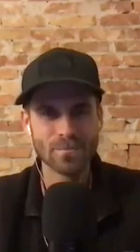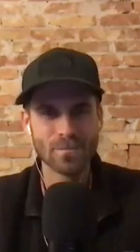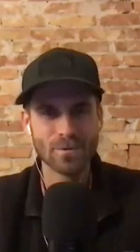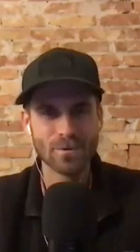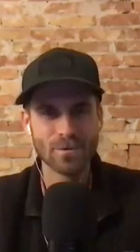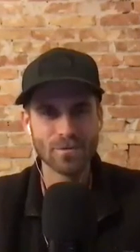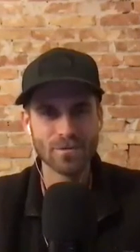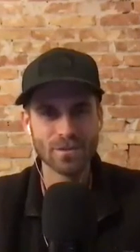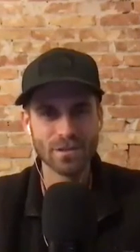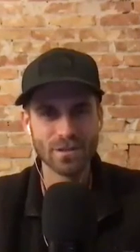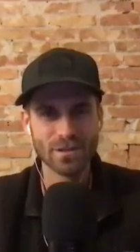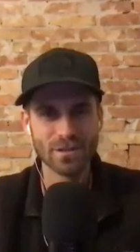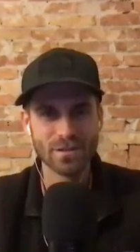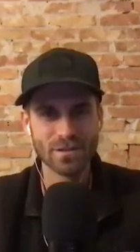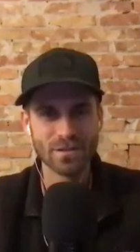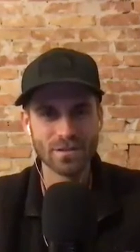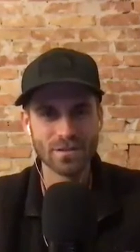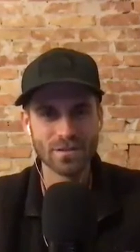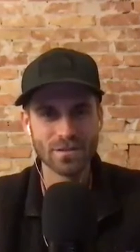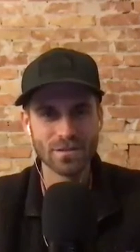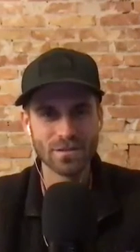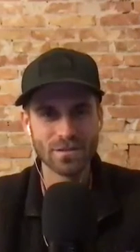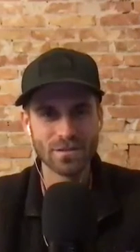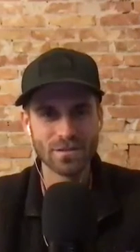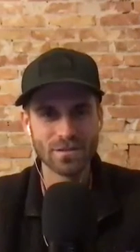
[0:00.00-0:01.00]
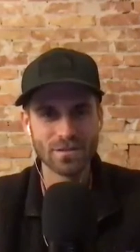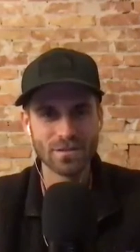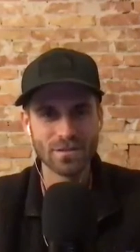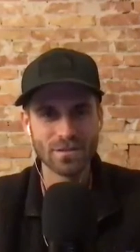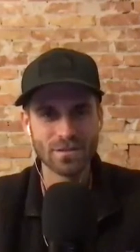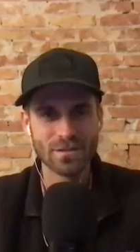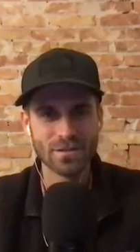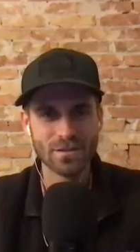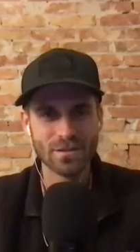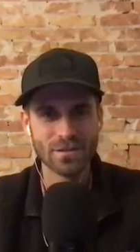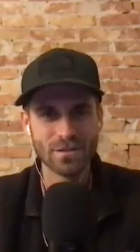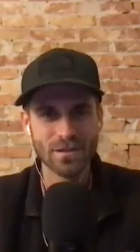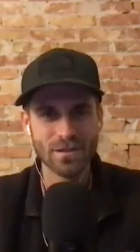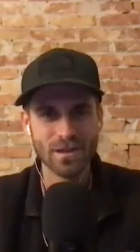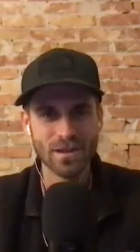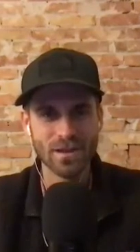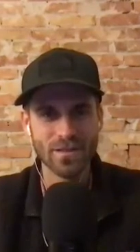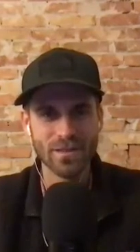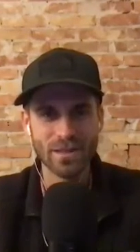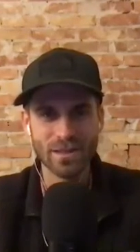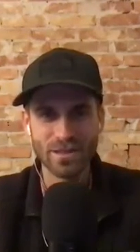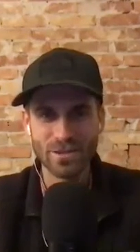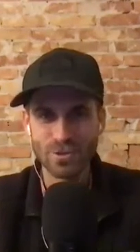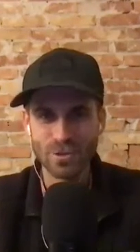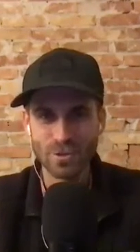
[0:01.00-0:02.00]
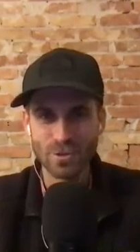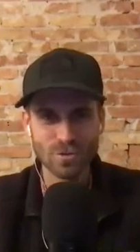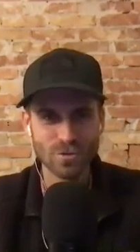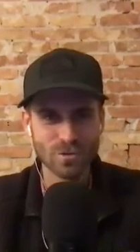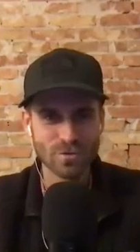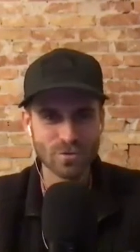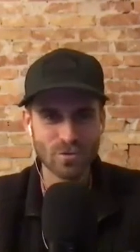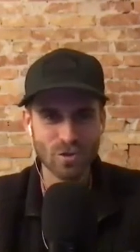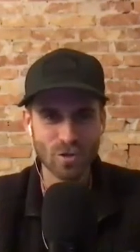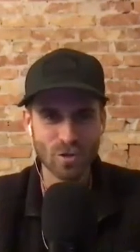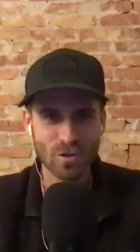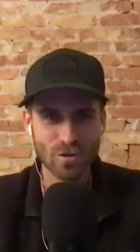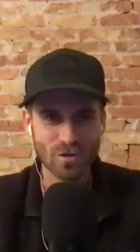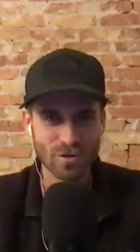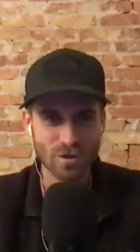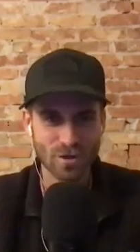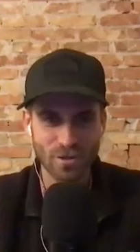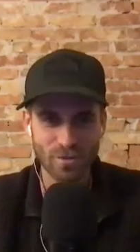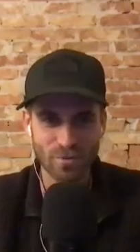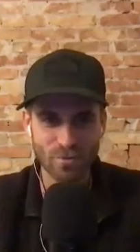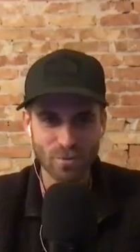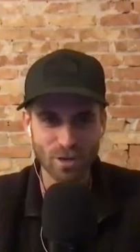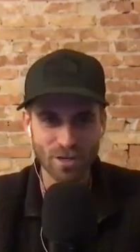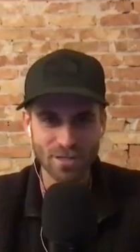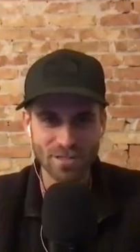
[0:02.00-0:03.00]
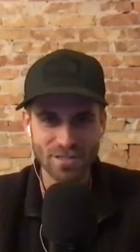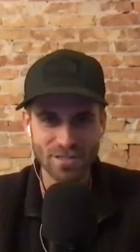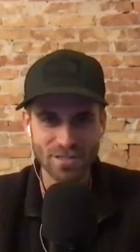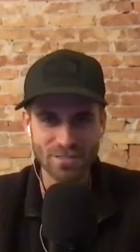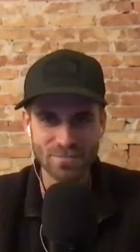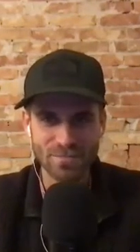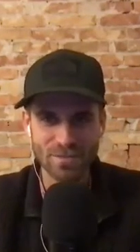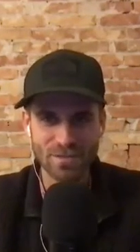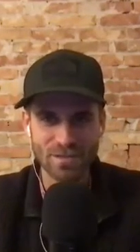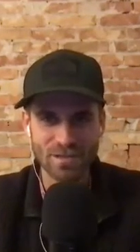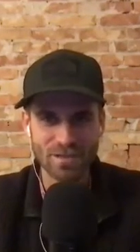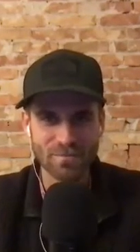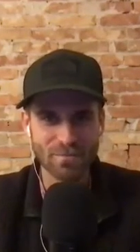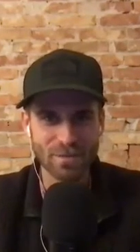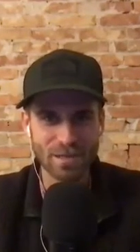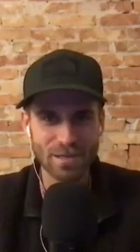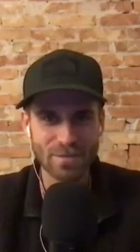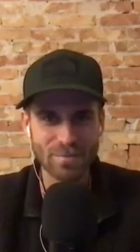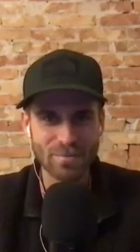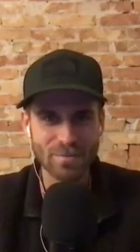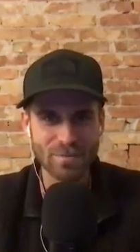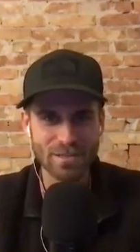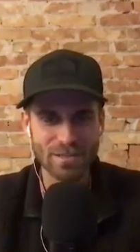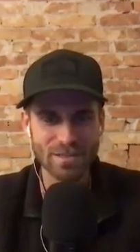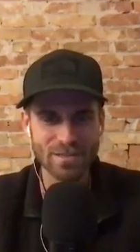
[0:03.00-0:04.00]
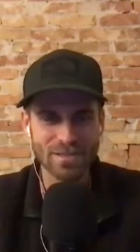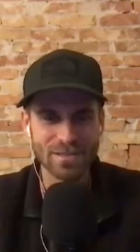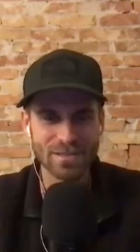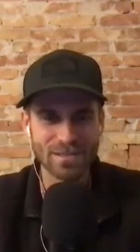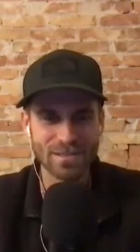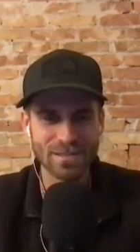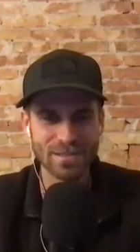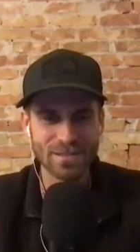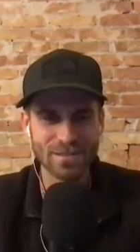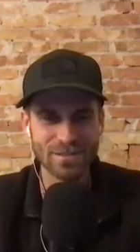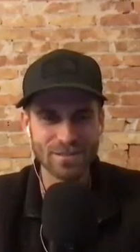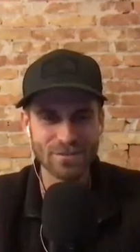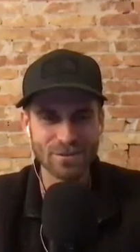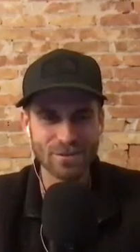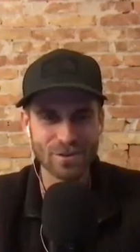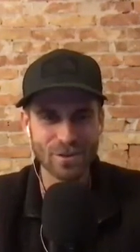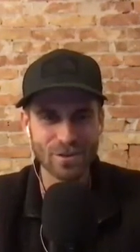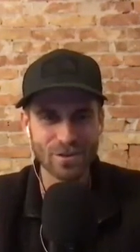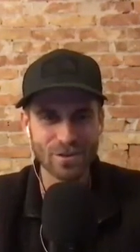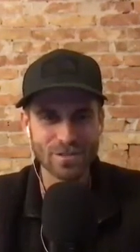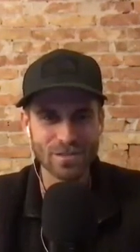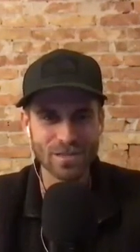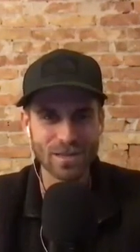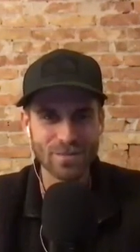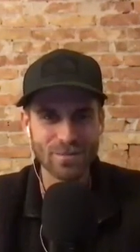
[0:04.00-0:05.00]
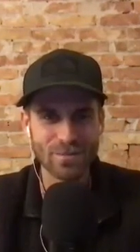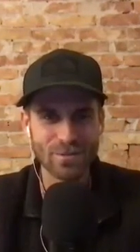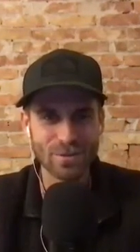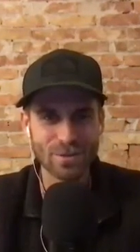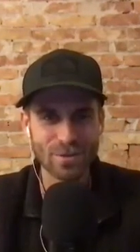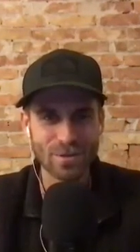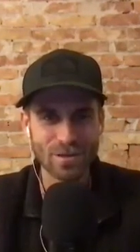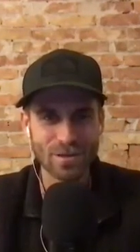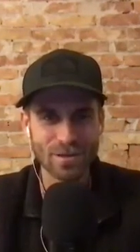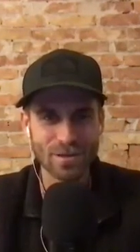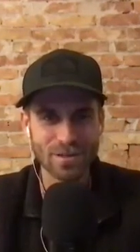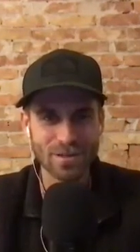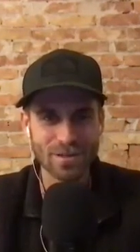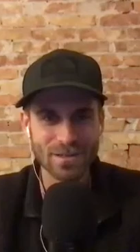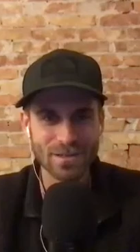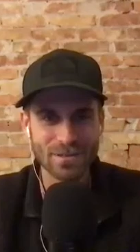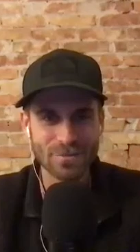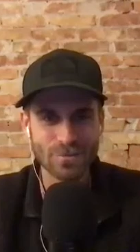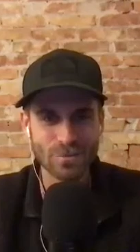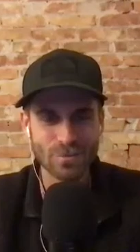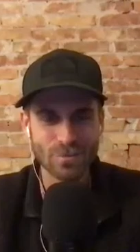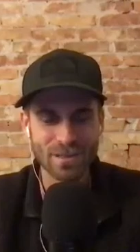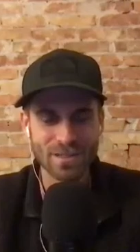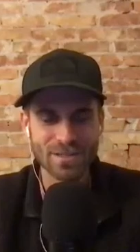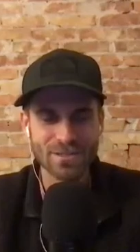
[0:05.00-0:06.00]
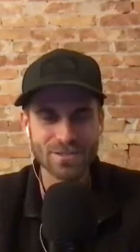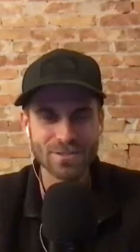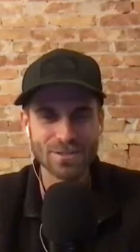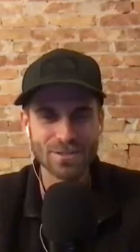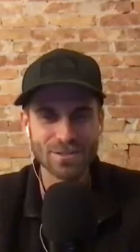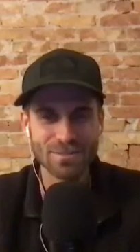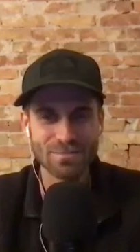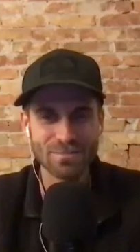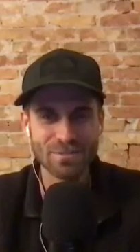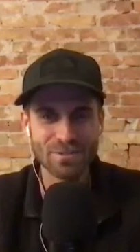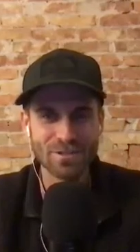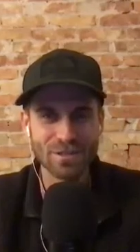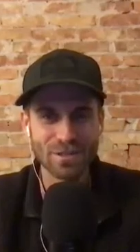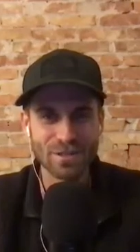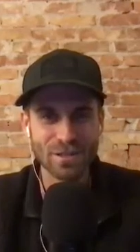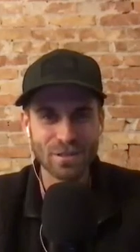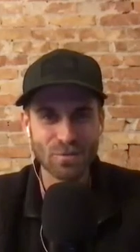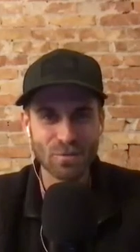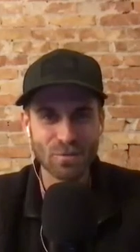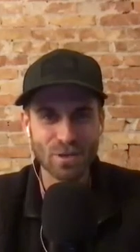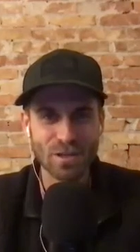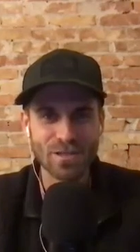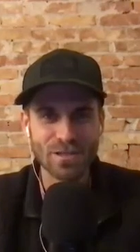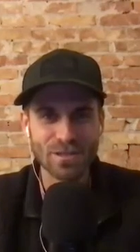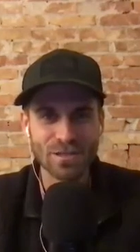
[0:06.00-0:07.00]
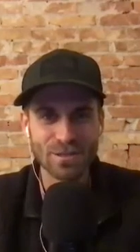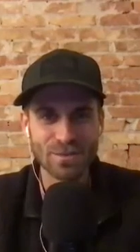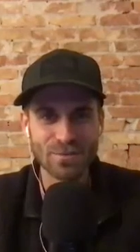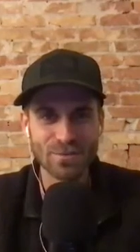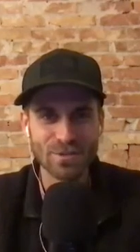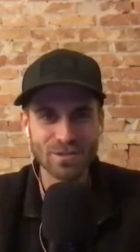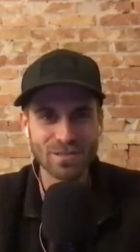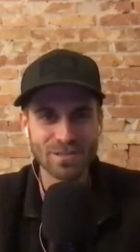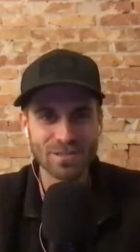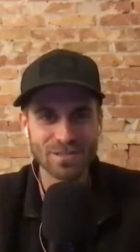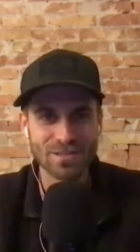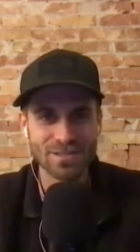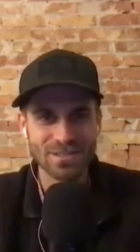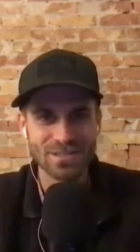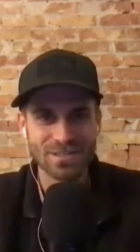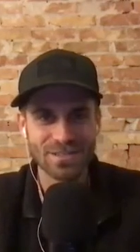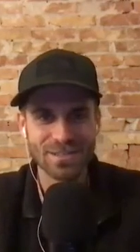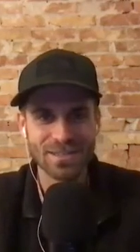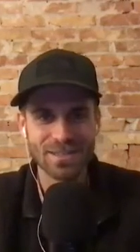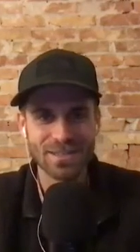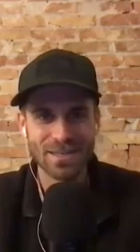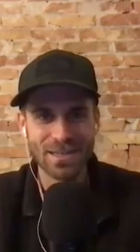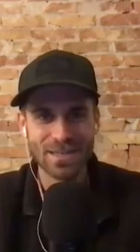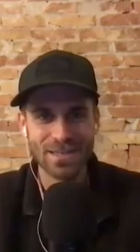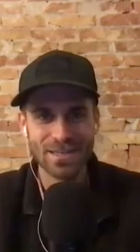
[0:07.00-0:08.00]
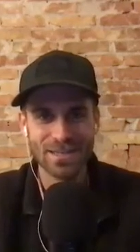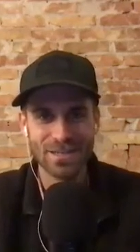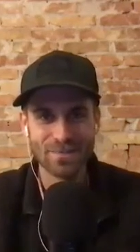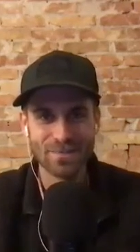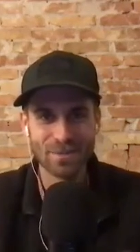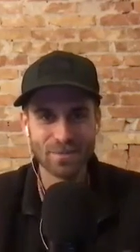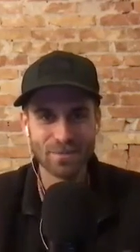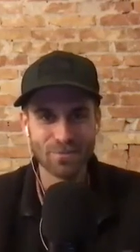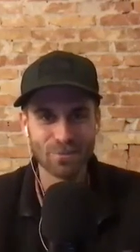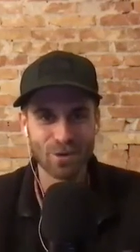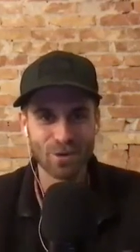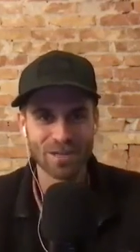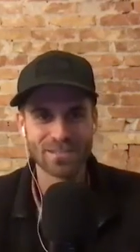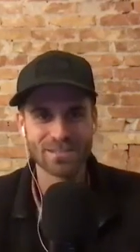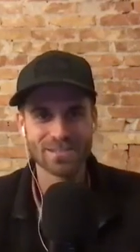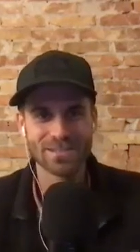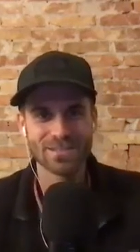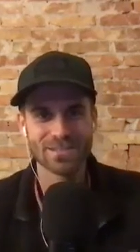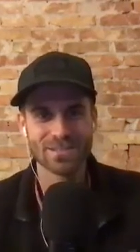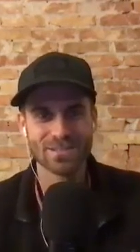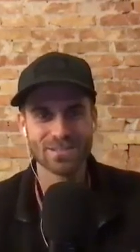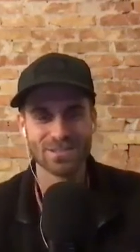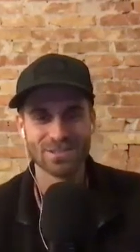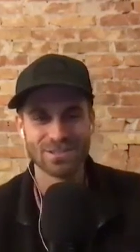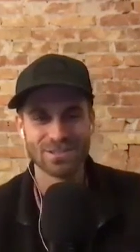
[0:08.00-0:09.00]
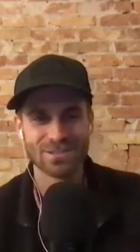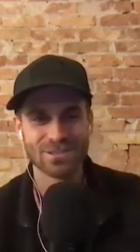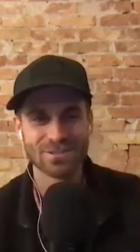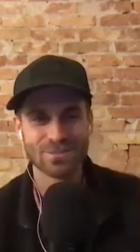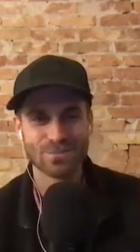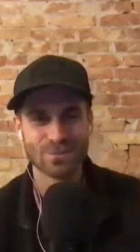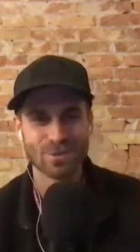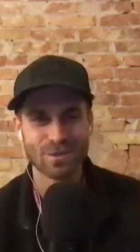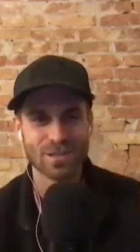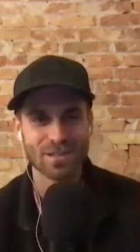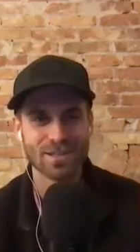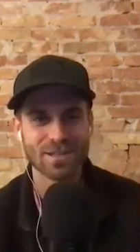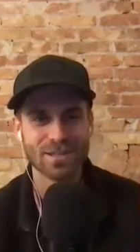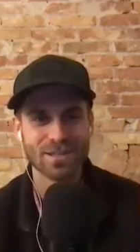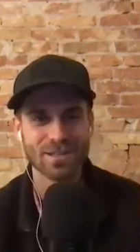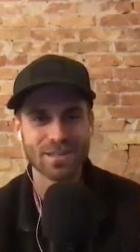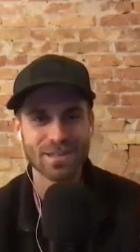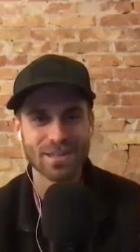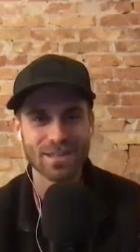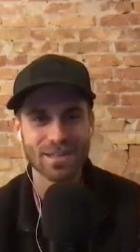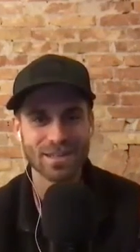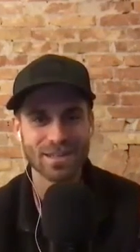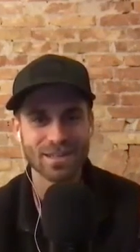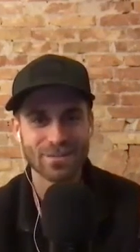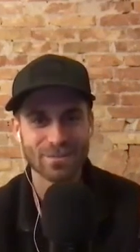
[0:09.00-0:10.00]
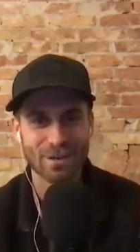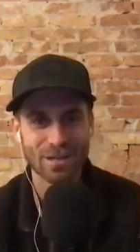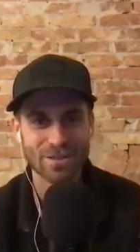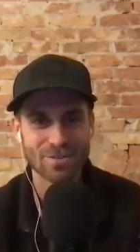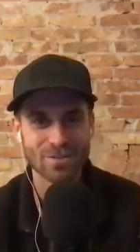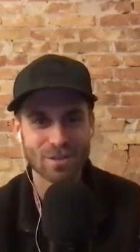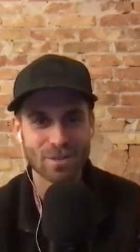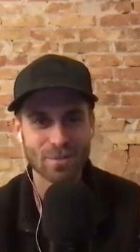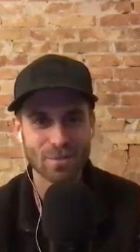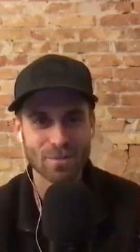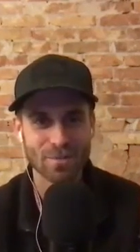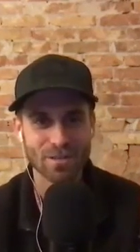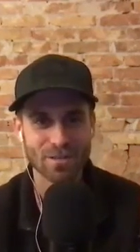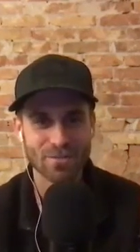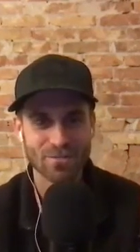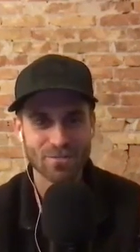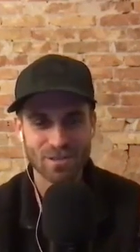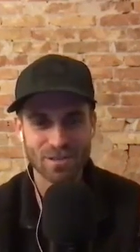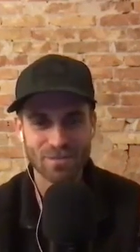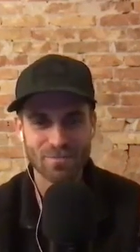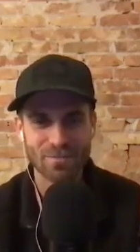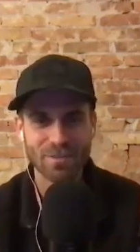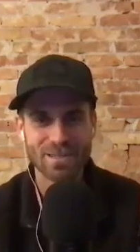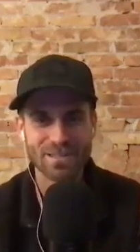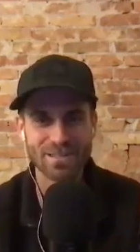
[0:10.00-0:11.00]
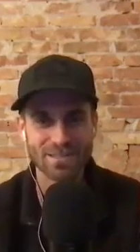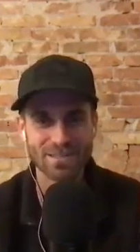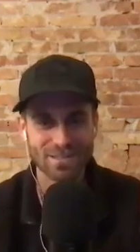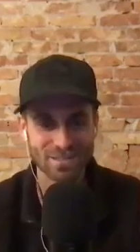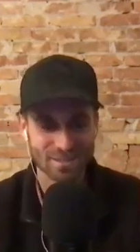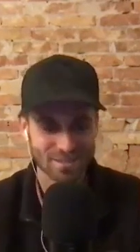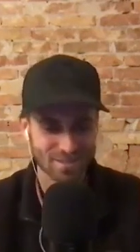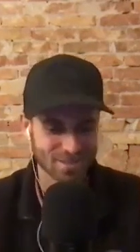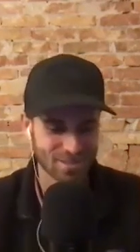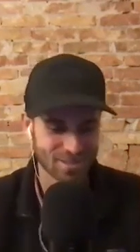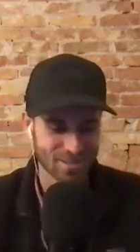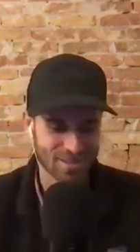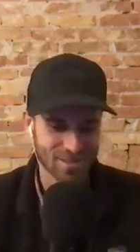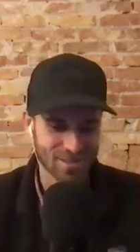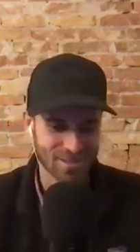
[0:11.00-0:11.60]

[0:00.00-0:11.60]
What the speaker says: Perfect. And then you're also involved in other projects, but that might be for another time. You are instrumental in building Wildium, which is helping practitioners with getting the right supplements for the patients.